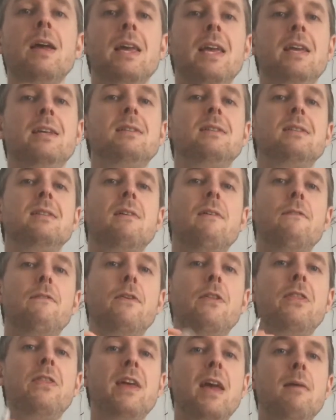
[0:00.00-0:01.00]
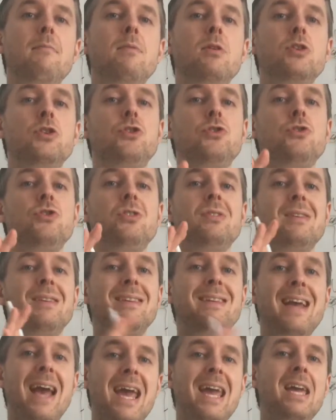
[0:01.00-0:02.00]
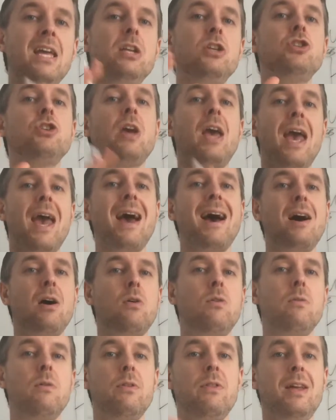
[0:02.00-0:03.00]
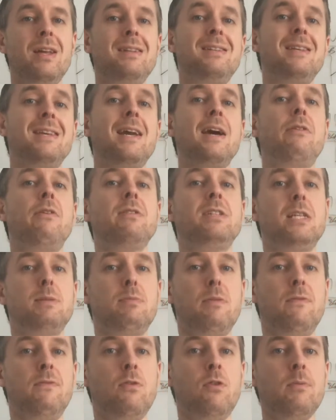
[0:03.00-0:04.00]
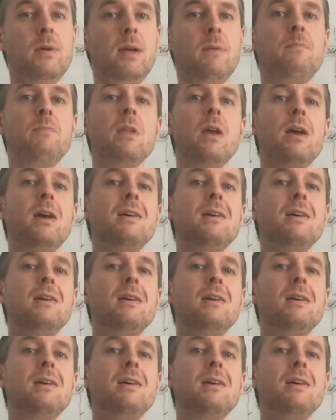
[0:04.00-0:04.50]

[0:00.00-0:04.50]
is for them to just gauge how their DRS is performing.